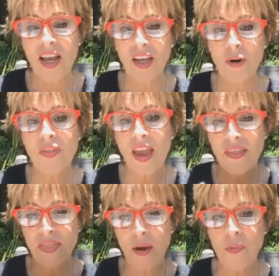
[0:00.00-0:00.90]
you know, they,
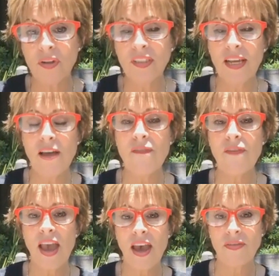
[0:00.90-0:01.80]
they will live
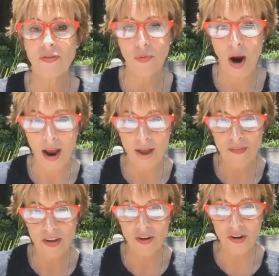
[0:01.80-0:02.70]
and thrive
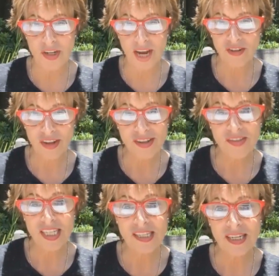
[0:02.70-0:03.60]
in your digestive
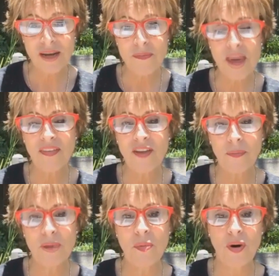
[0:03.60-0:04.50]
system, and
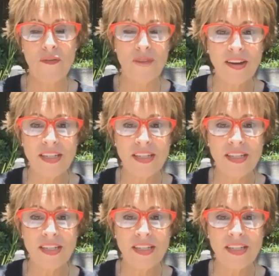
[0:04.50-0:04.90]
they'll be more effective